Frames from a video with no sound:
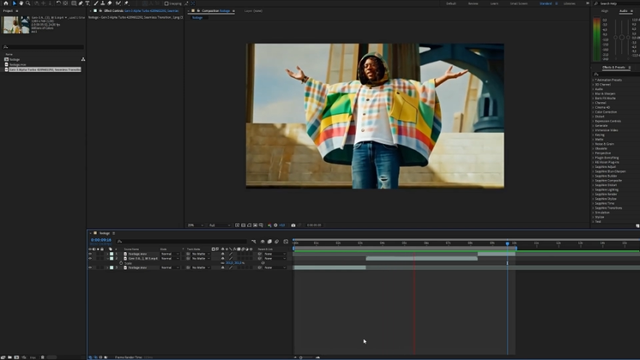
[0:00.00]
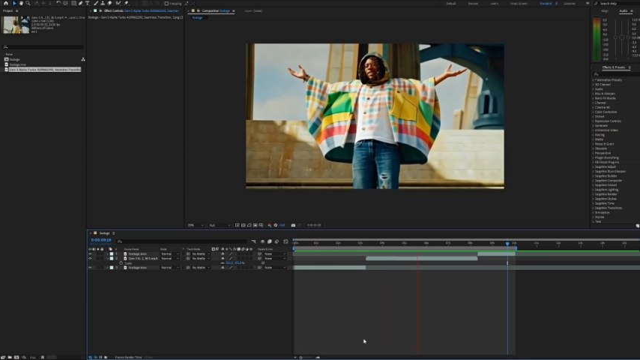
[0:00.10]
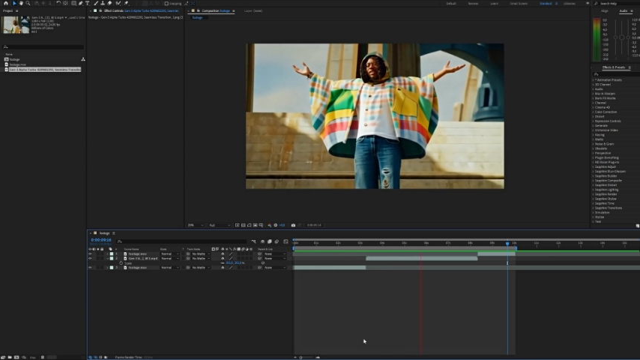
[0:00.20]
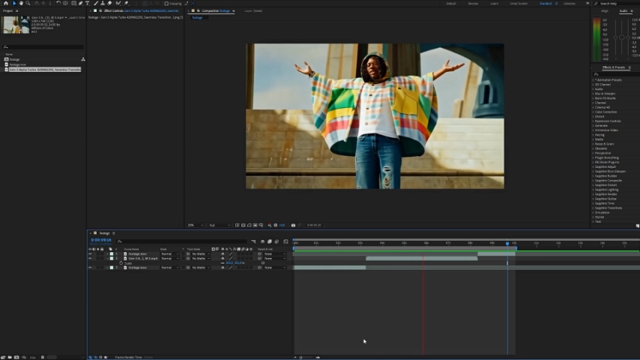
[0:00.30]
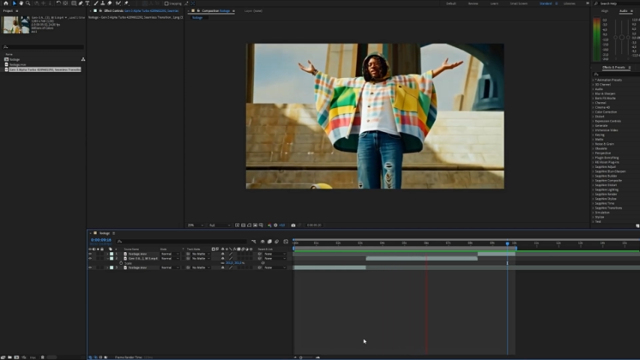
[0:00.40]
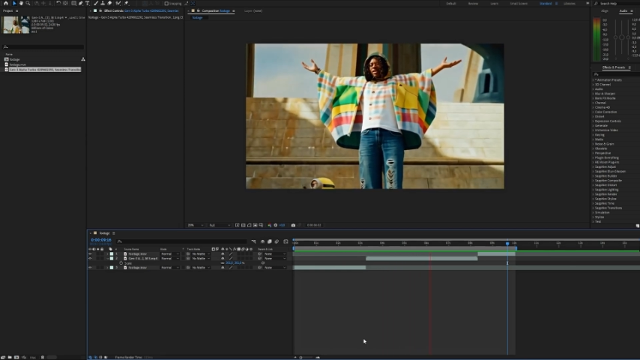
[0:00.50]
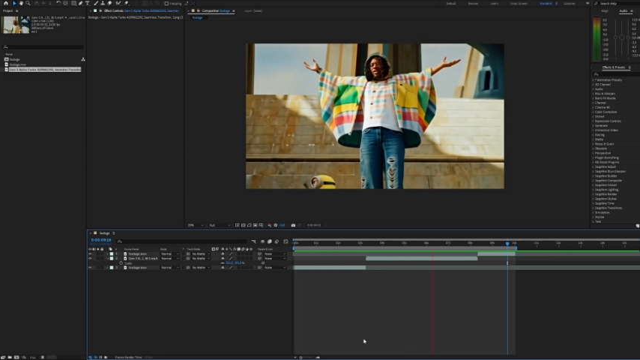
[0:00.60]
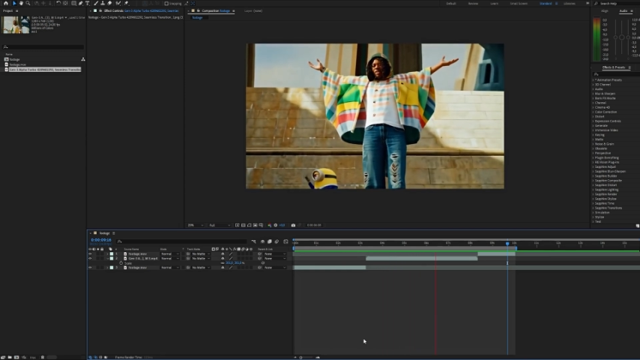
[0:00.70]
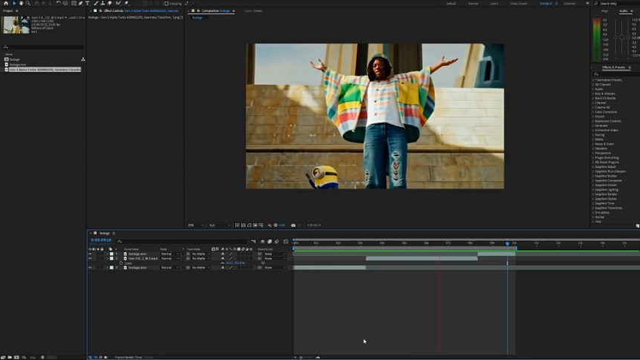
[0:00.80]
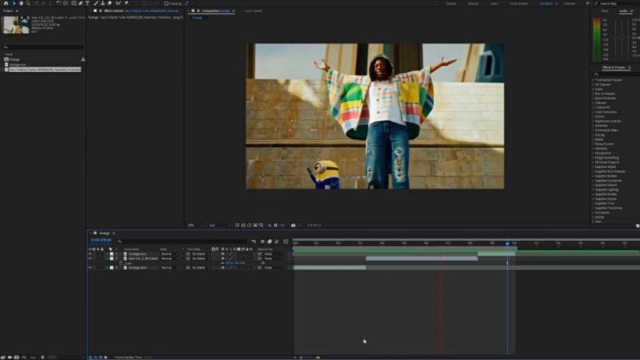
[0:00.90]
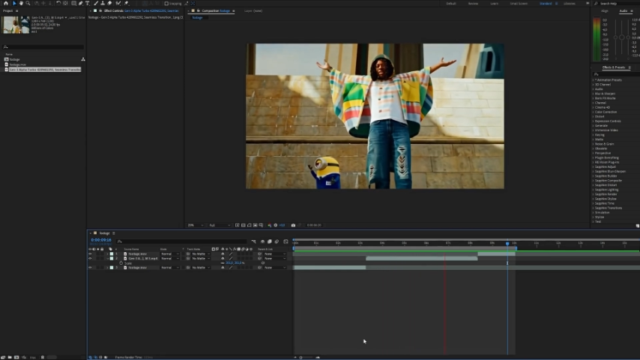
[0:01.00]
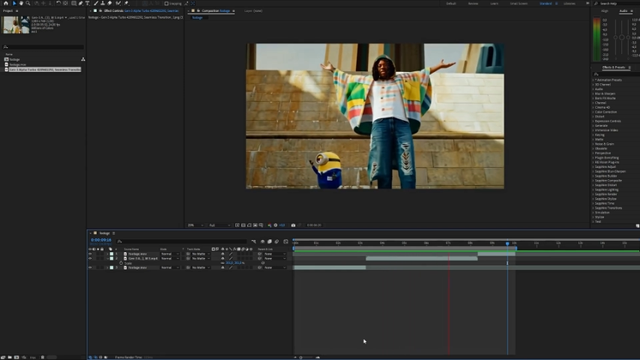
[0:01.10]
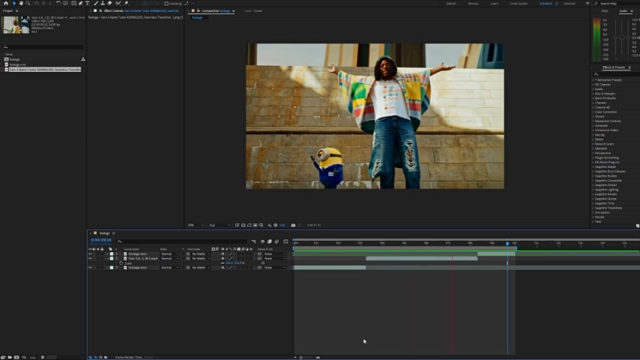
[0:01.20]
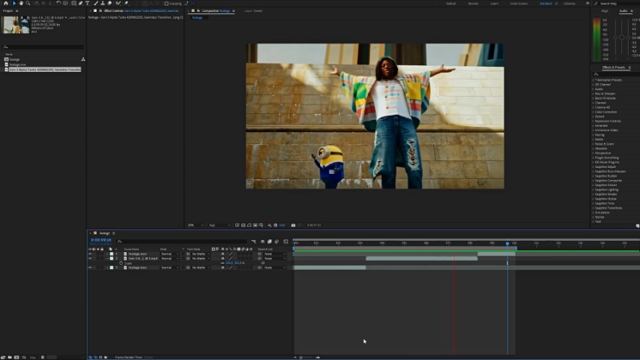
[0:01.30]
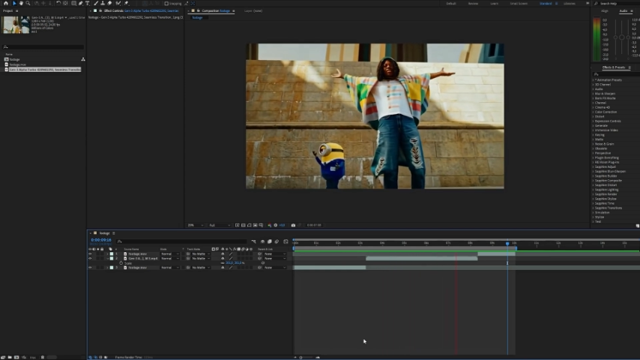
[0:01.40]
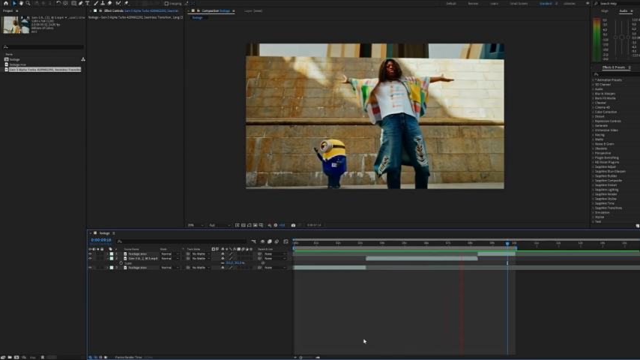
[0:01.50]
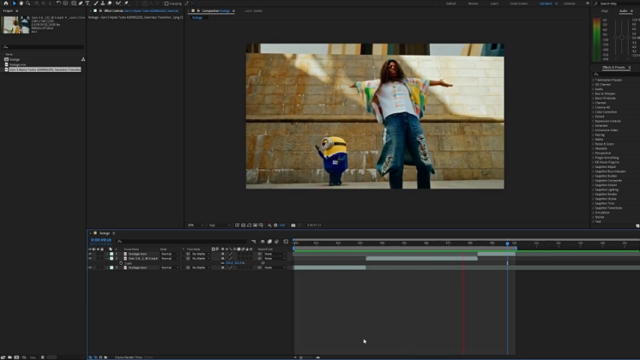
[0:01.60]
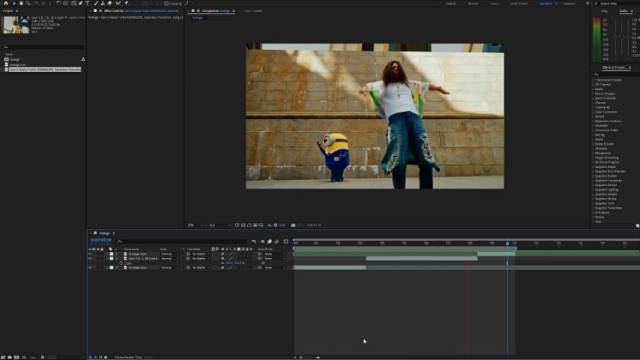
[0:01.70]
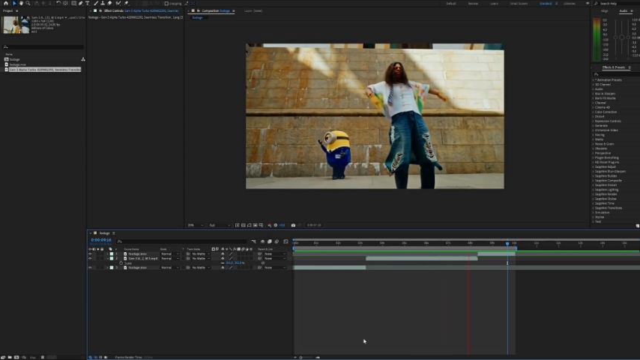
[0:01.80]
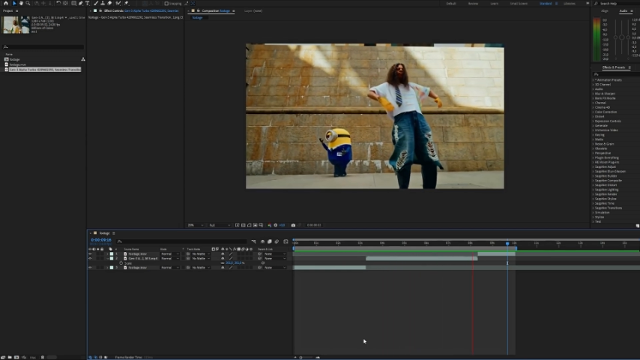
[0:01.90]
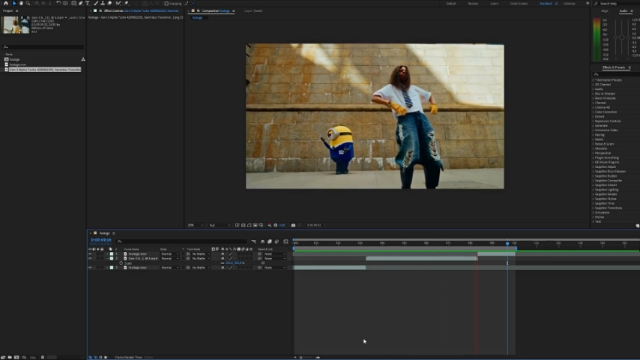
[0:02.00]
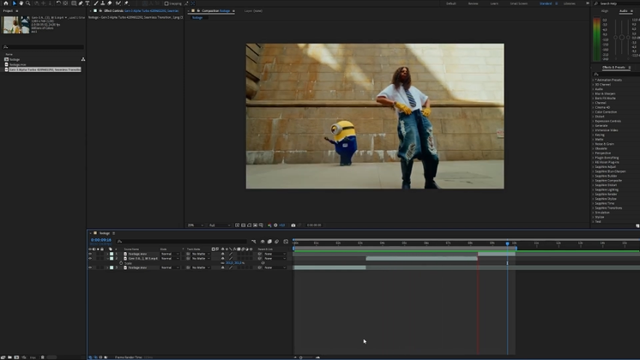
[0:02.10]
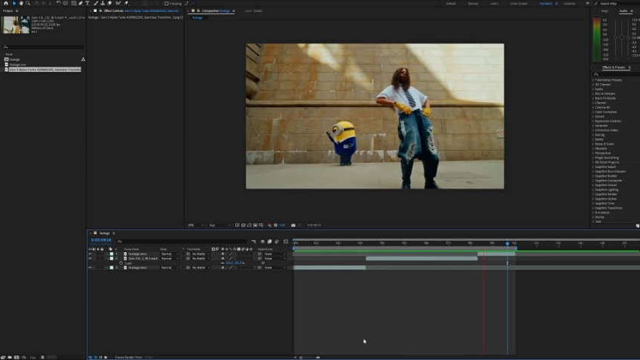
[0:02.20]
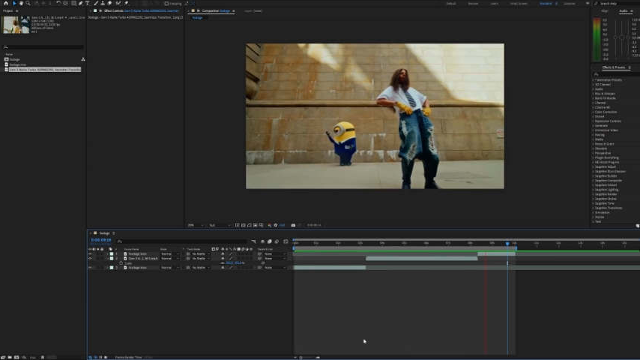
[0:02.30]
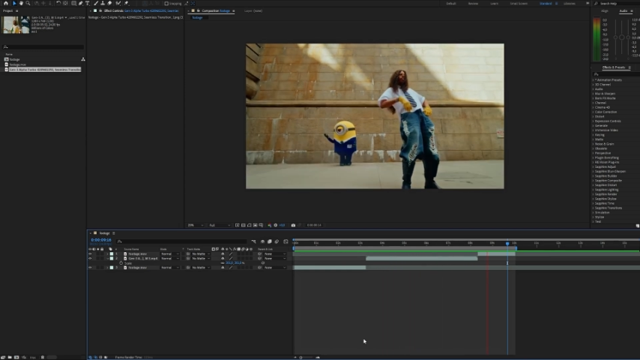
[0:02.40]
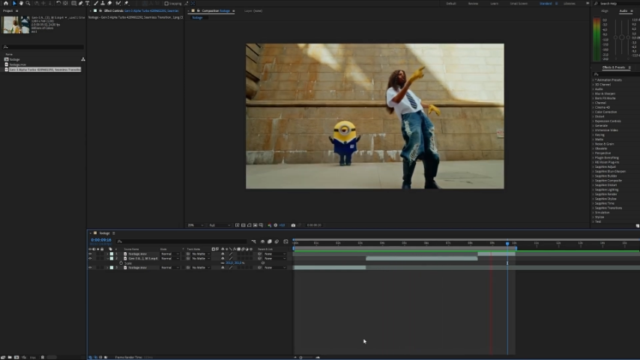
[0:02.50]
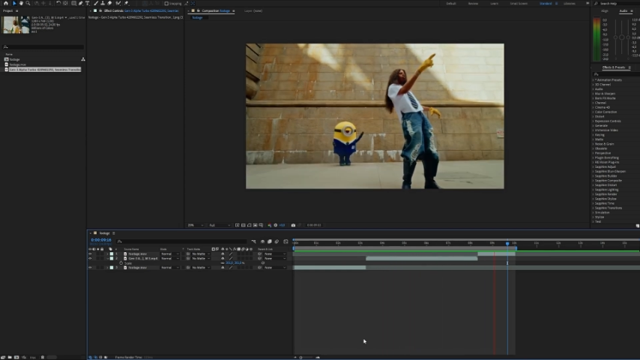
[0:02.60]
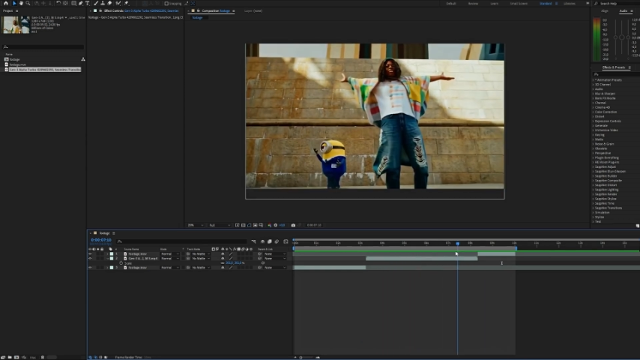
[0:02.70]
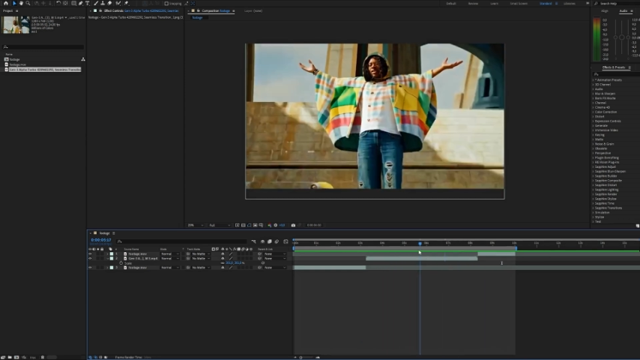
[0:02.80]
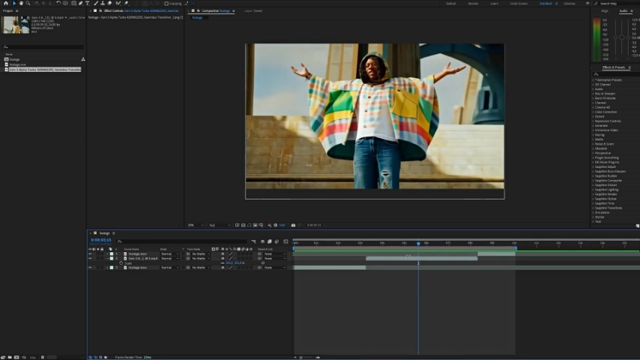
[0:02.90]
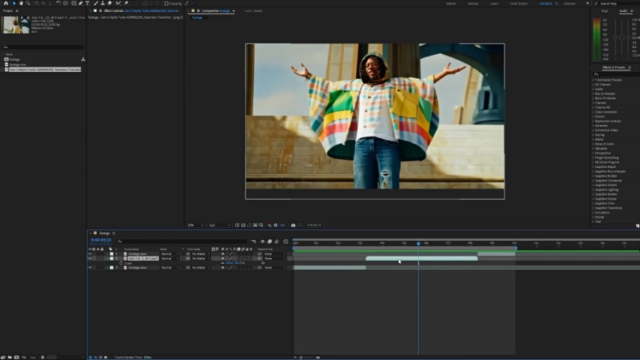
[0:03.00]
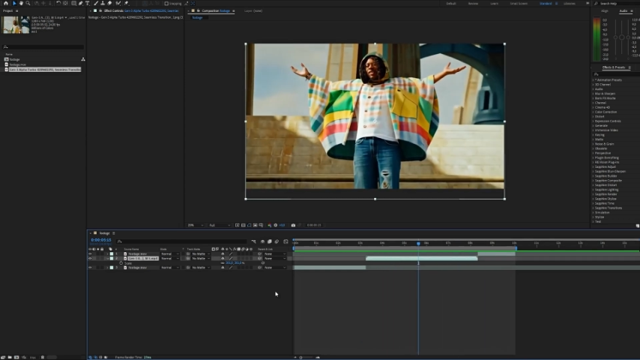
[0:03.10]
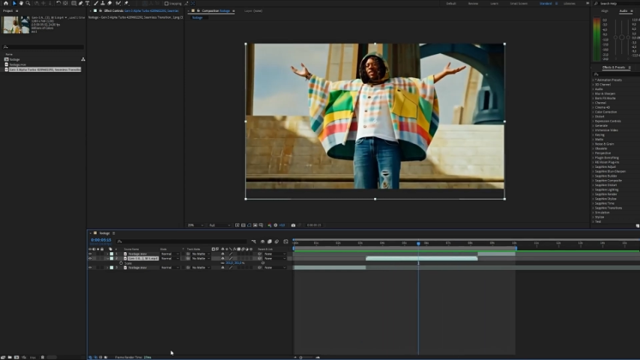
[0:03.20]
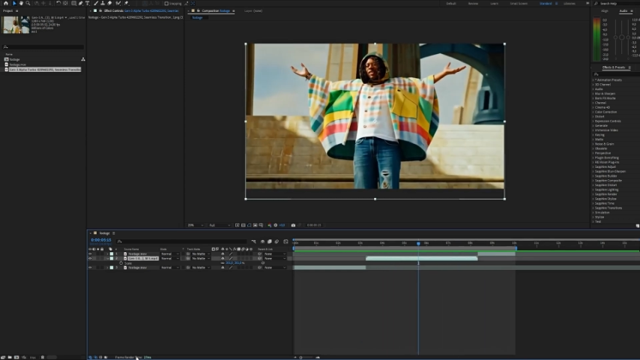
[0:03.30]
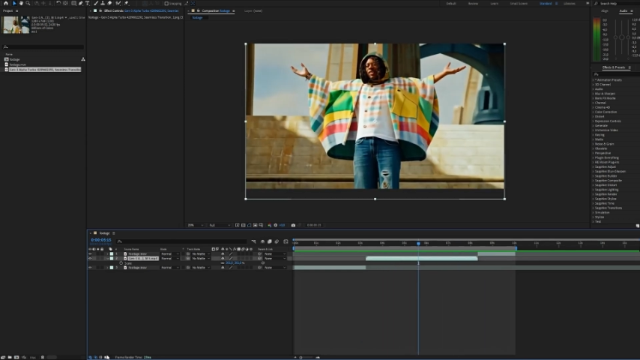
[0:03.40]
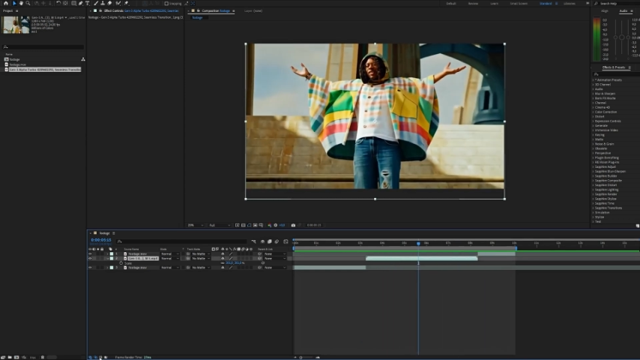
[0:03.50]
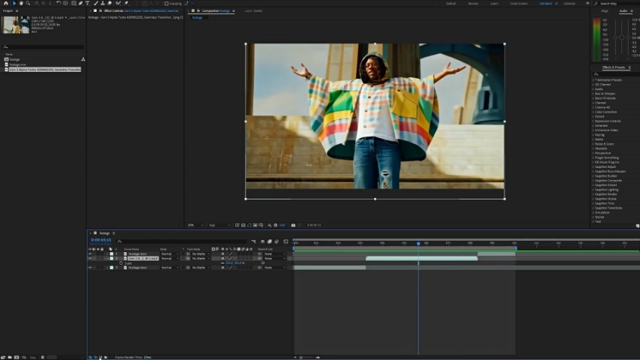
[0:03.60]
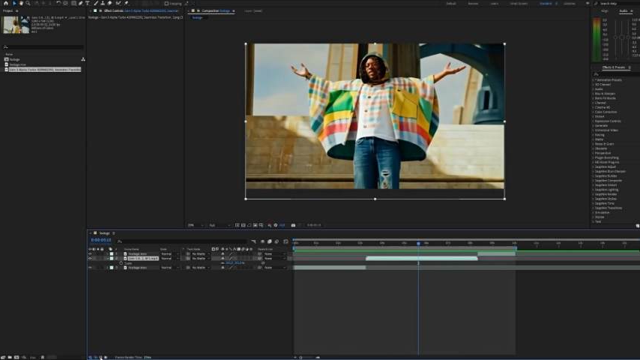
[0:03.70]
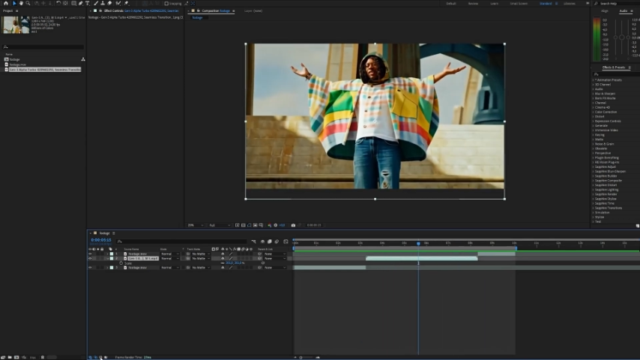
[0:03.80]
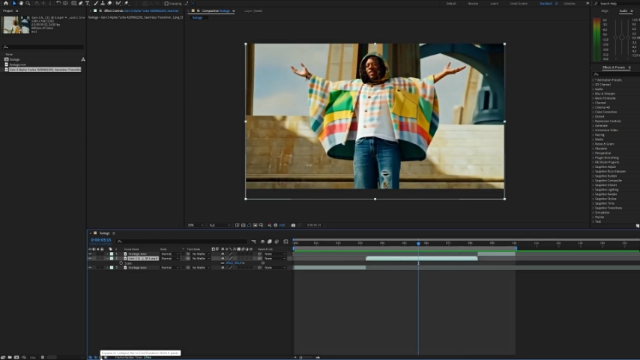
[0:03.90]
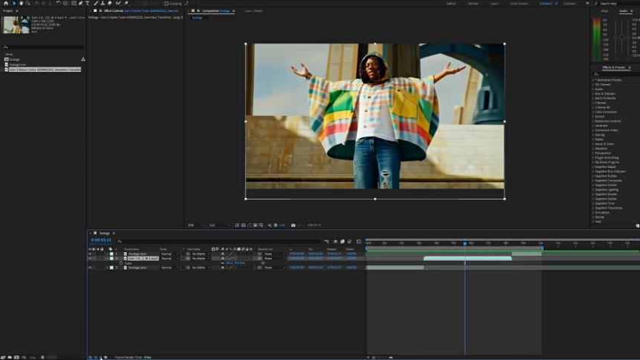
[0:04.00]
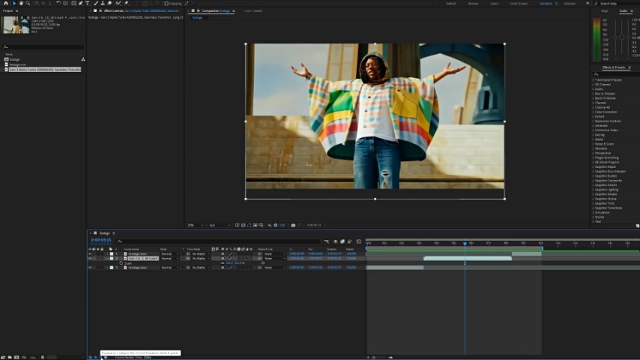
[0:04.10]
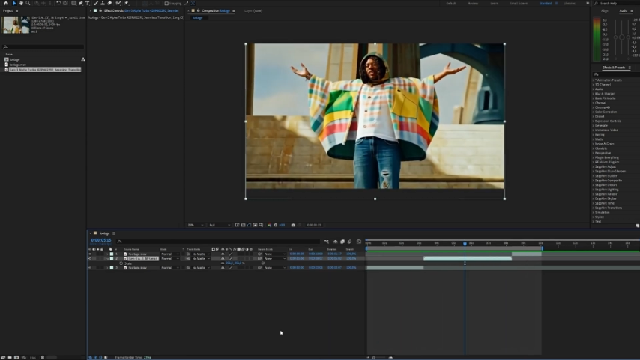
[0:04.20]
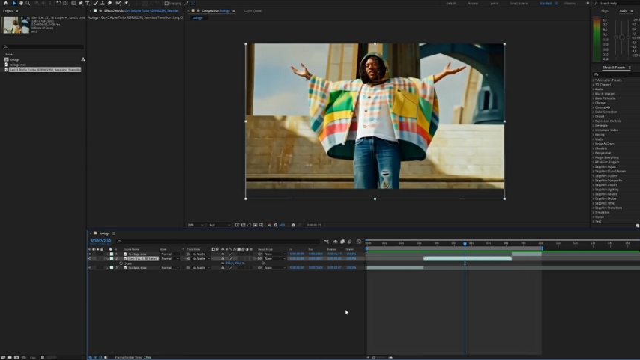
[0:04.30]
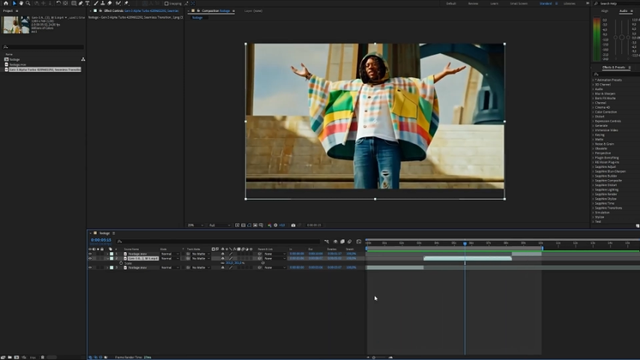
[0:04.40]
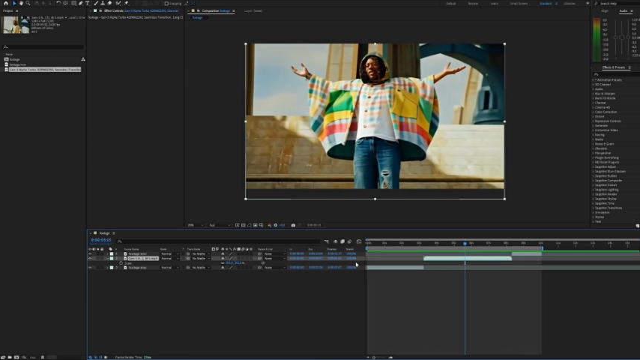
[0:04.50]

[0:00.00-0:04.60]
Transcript: (no speaker visible)